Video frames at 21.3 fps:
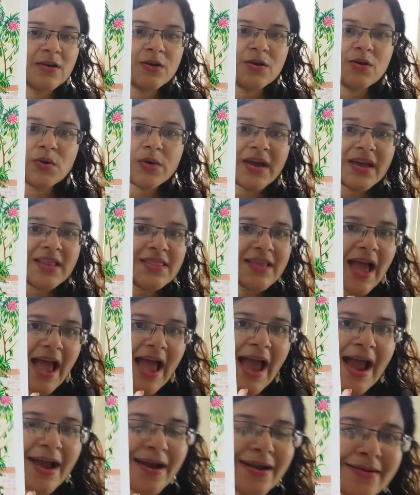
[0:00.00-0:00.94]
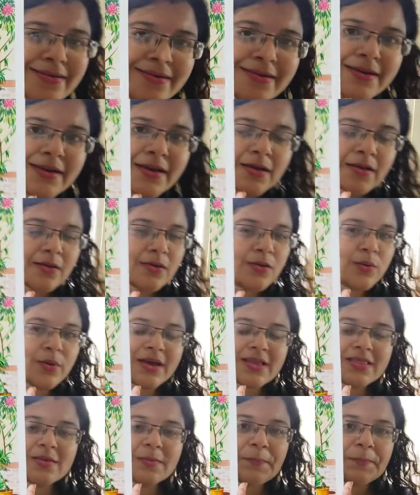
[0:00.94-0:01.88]
look at the acrylic
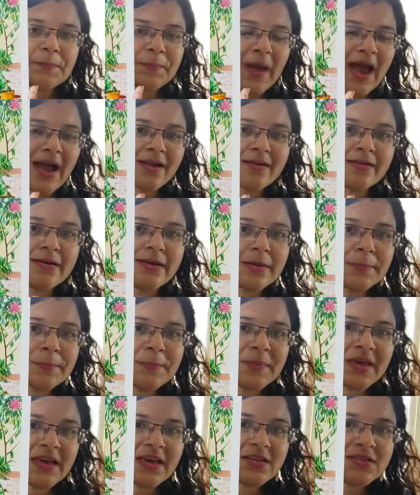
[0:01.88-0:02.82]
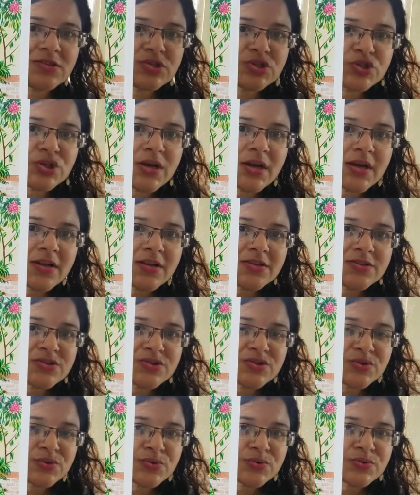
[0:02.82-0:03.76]
look at the acrylic paints she
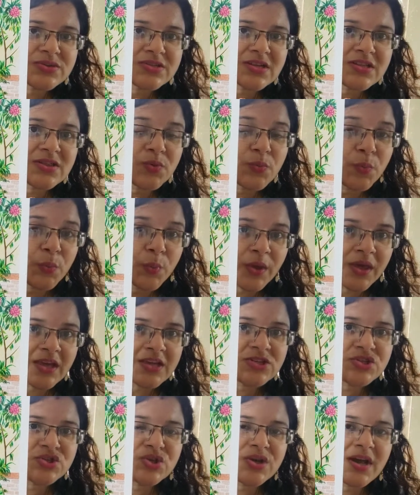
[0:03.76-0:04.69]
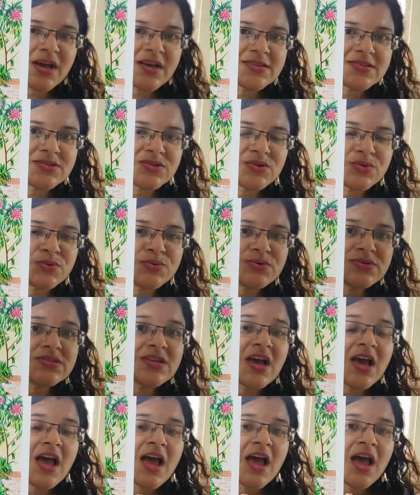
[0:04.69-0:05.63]
has used and the way she has used
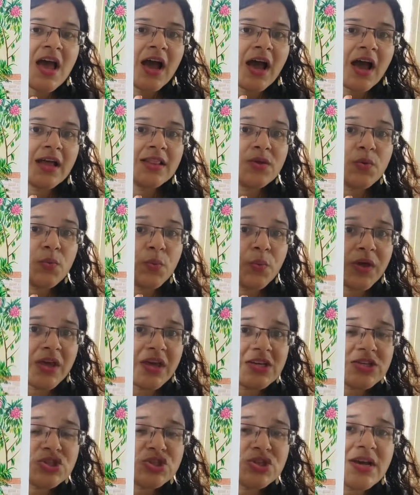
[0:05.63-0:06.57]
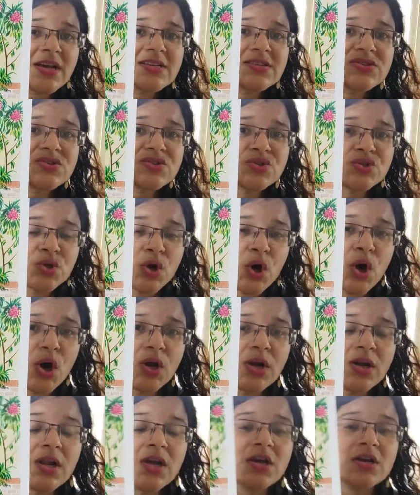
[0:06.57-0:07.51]
and the way she has
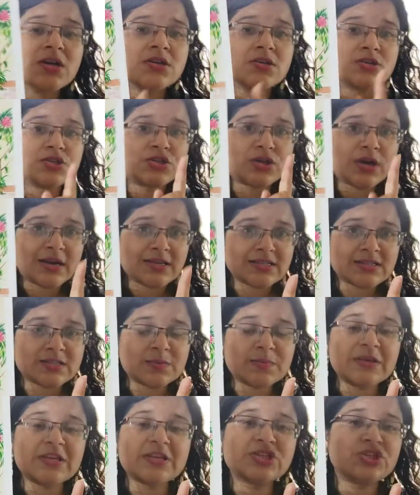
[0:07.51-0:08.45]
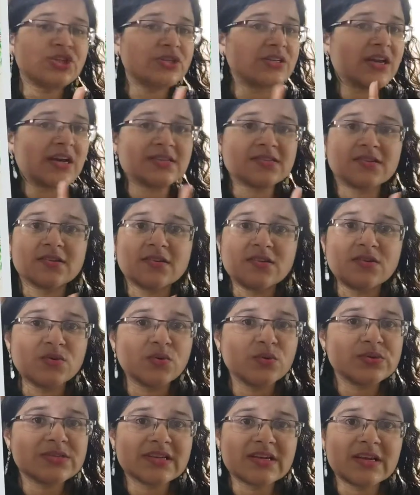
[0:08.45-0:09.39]
drawn Trust me, she doesn't
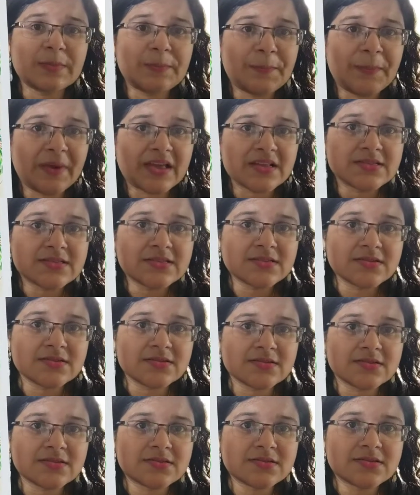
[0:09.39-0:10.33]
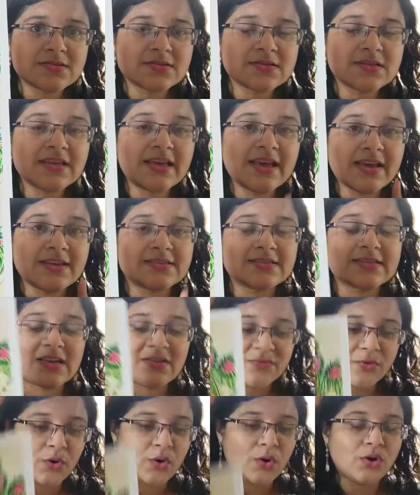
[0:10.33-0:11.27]
use any pencils. Yes,
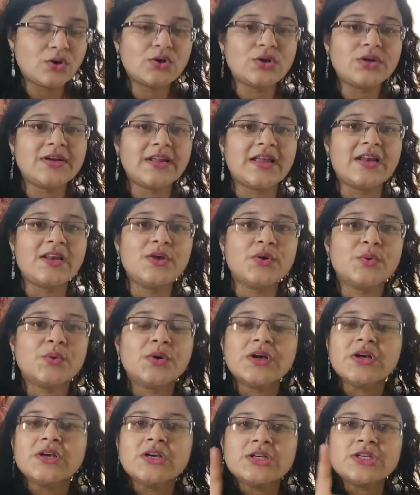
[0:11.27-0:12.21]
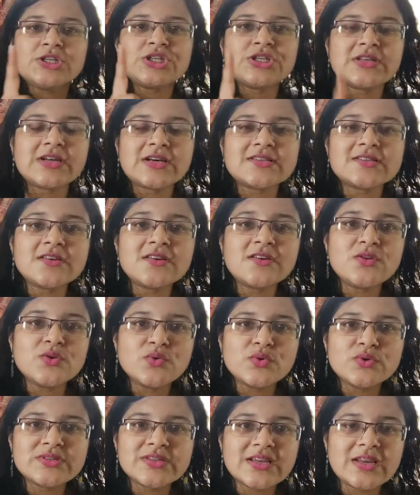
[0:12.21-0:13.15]
I forgot to tell you. She doesn't
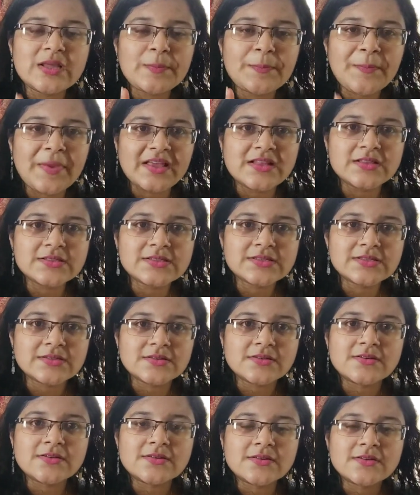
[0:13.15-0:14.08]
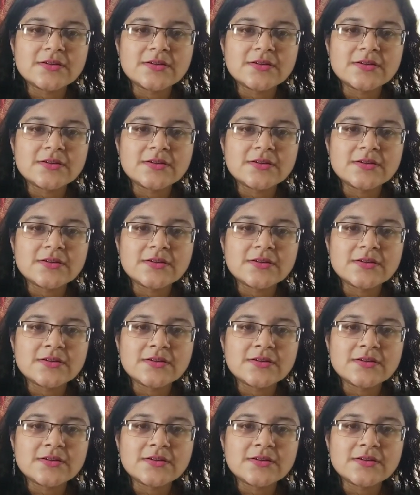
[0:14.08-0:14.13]
use any pencil.